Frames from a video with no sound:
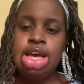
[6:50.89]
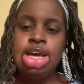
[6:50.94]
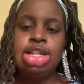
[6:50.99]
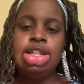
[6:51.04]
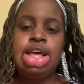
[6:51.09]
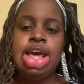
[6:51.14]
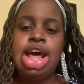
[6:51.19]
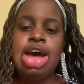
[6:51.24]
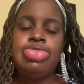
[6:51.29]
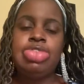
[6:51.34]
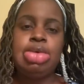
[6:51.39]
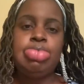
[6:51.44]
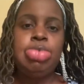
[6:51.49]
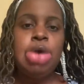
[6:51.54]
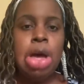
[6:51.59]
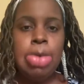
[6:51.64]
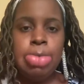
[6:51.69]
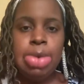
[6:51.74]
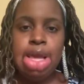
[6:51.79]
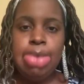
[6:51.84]
They have to
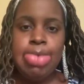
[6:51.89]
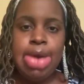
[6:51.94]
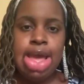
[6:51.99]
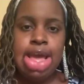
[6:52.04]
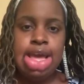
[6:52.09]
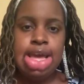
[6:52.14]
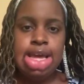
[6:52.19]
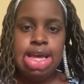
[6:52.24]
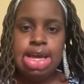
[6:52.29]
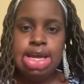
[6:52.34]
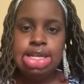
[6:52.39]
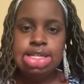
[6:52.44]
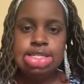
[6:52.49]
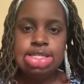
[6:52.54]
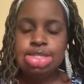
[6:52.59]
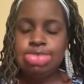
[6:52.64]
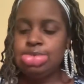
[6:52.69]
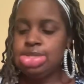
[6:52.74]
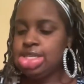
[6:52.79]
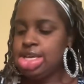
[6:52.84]
poke me in my hands
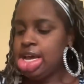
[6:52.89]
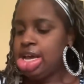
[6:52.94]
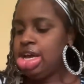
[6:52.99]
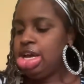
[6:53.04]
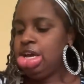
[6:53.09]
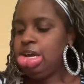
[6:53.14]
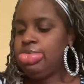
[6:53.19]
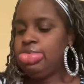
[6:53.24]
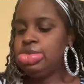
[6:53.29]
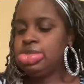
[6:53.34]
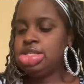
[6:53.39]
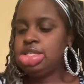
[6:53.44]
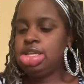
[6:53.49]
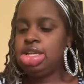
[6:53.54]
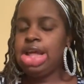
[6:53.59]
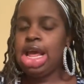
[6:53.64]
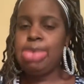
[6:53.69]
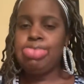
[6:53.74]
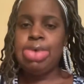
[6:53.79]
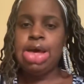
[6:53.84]
sometimes, to
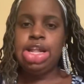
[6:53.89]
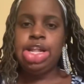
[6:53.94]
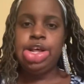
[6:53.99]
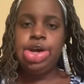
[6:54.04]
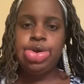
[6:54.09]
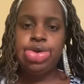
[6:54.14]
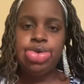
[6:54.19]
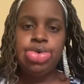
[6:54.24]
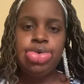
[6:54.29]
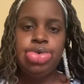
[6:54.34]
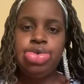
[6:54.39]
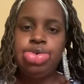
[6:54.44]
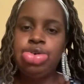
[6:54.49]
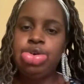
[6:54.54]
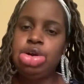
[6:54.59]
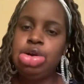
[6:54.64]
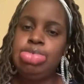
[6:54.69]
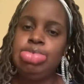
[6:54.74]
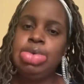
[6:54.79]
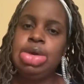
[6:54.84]
like my lower
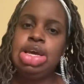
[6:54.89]
arm.